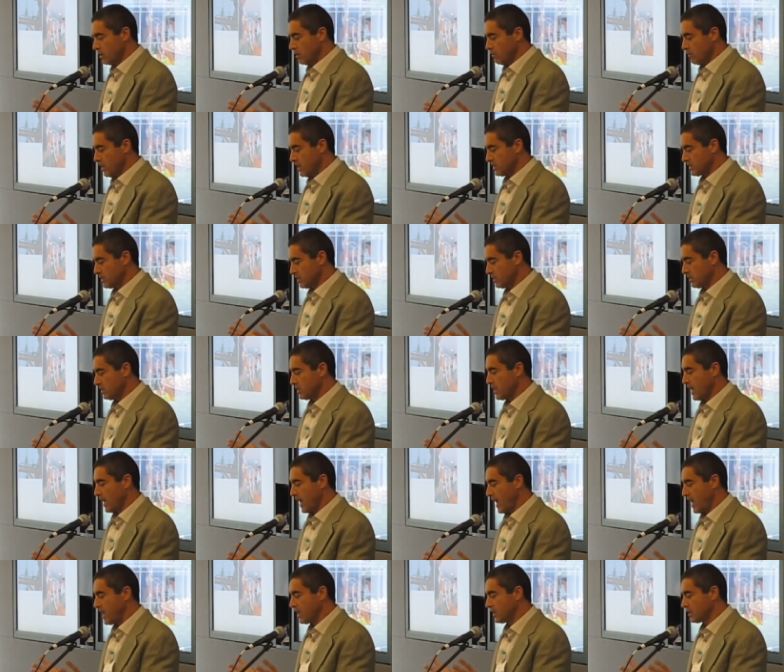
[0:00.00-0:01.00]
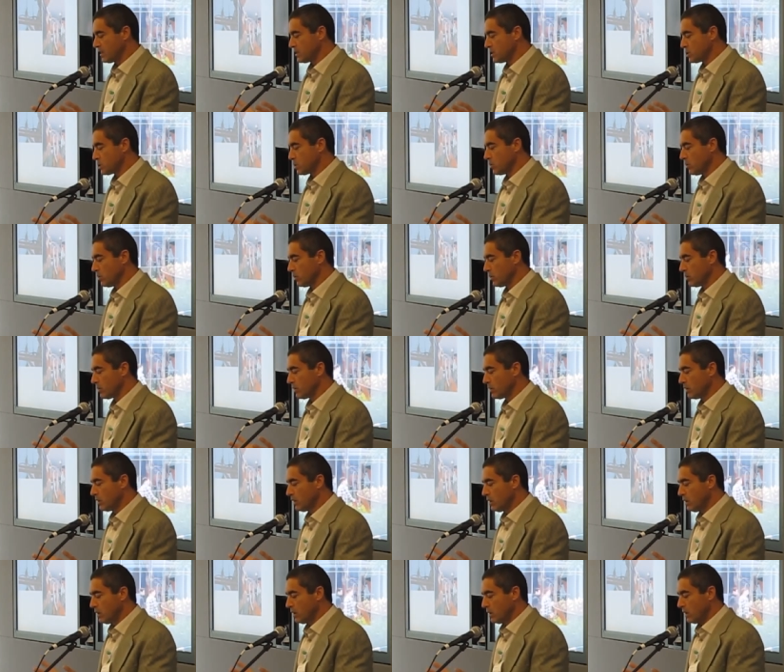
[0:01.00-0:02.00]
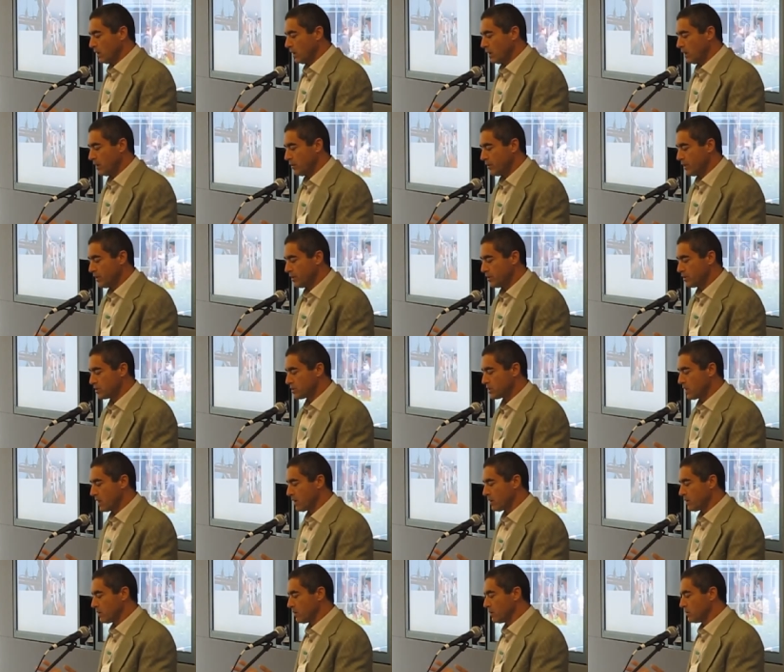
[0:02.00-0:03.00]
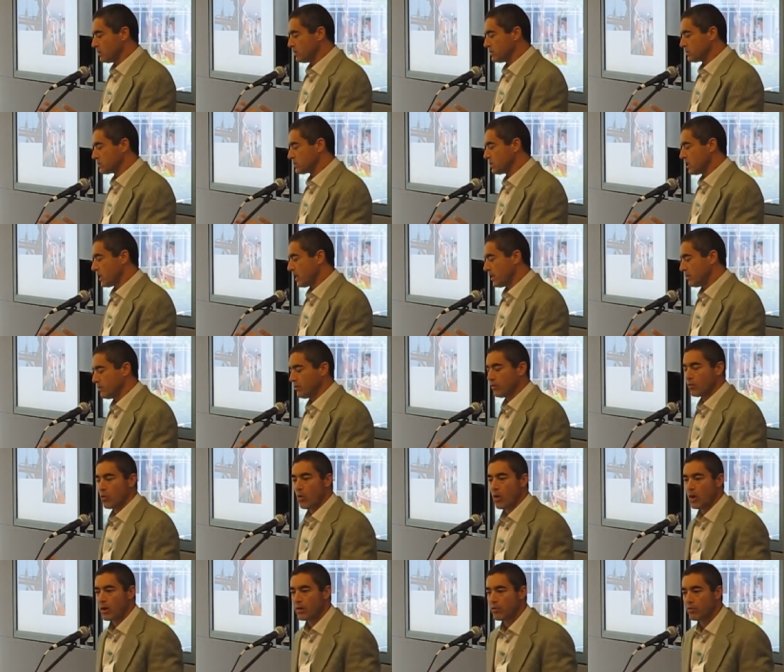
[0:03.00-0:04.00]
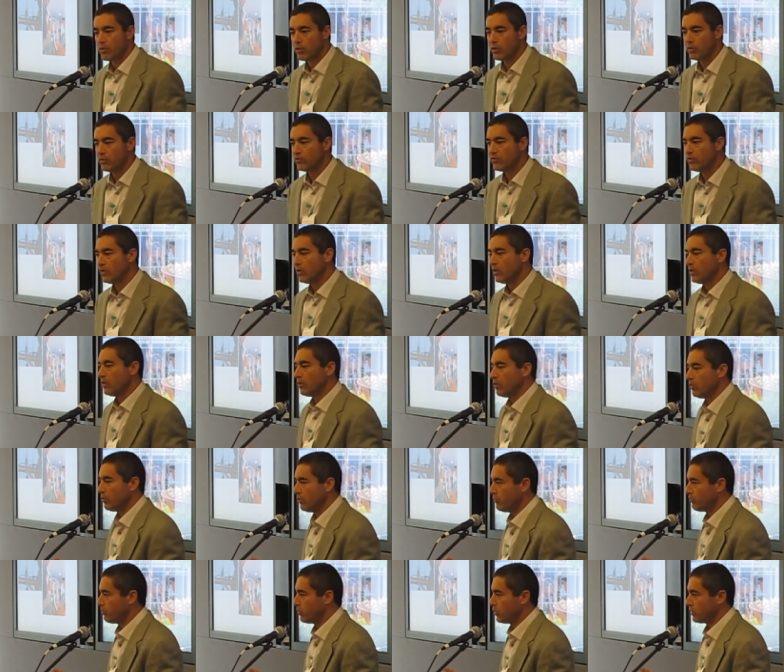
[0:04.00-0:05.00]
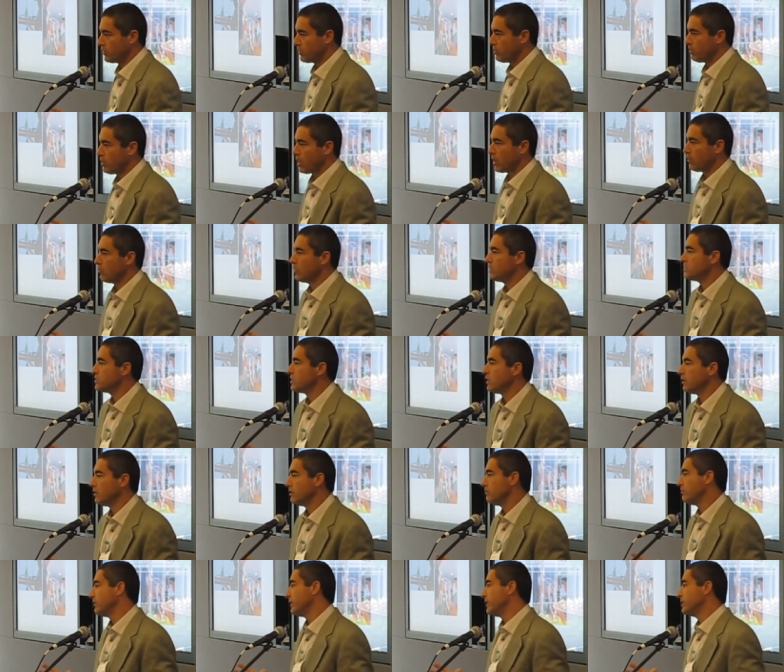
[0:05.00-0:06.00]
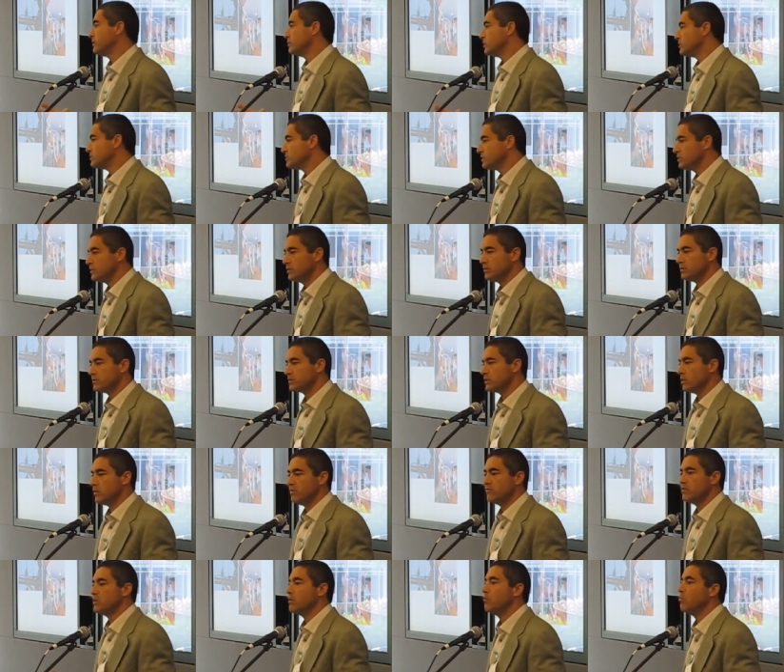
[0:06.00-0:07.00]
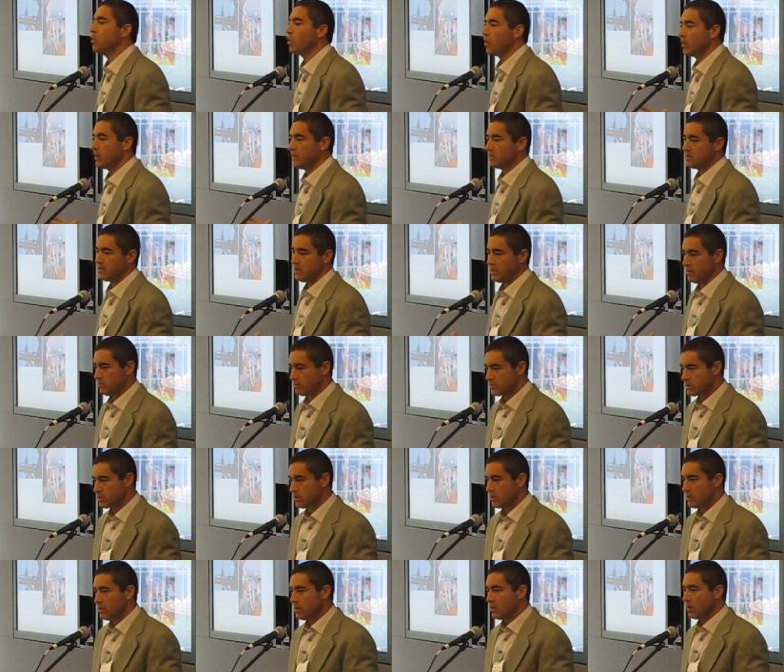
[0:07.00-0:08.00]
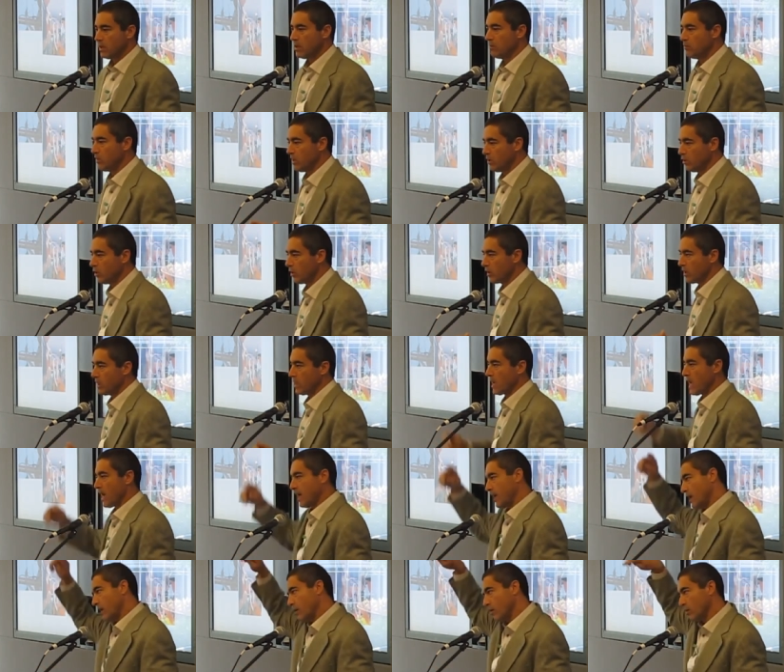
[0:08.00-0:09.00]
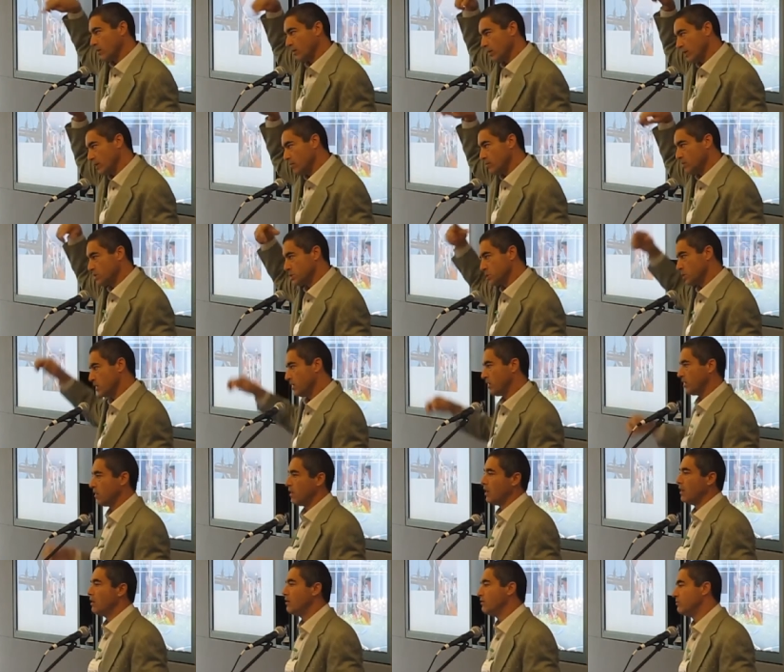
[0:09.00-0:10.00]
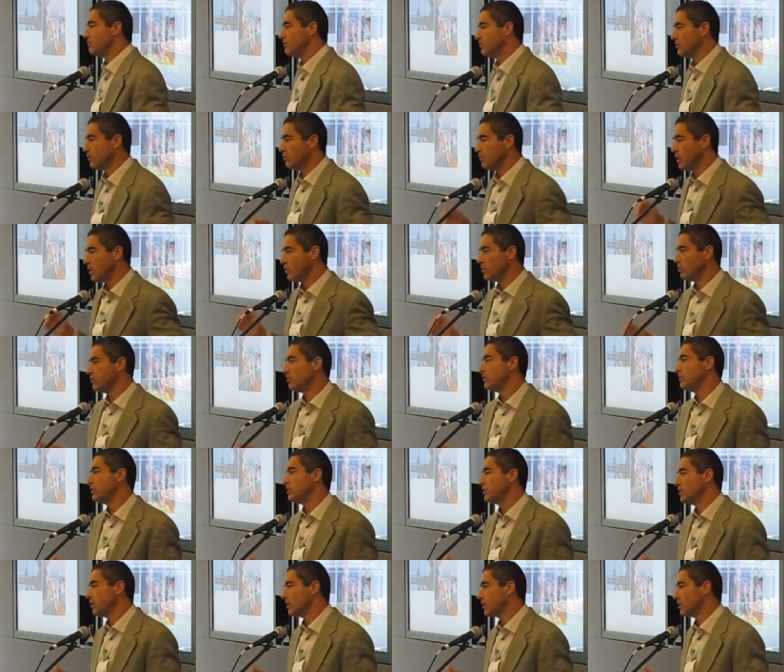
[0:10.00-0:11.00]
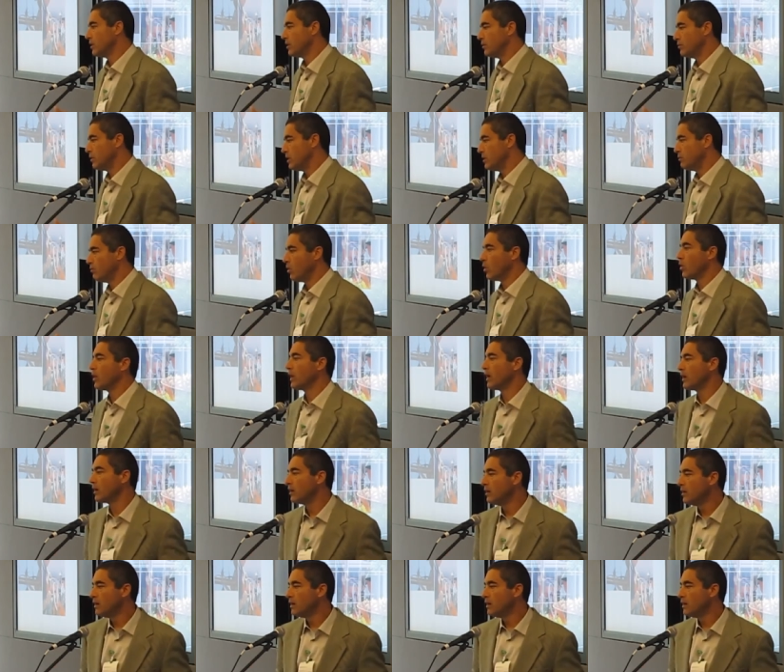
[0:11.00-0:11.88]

Basically that hand controller that you saw in an earlier slide, they're waterproof. We've put them on ridge and hull inflatables too. So even the boarding teams can be looking at aerial imagery of the boat that they're going to be boarding.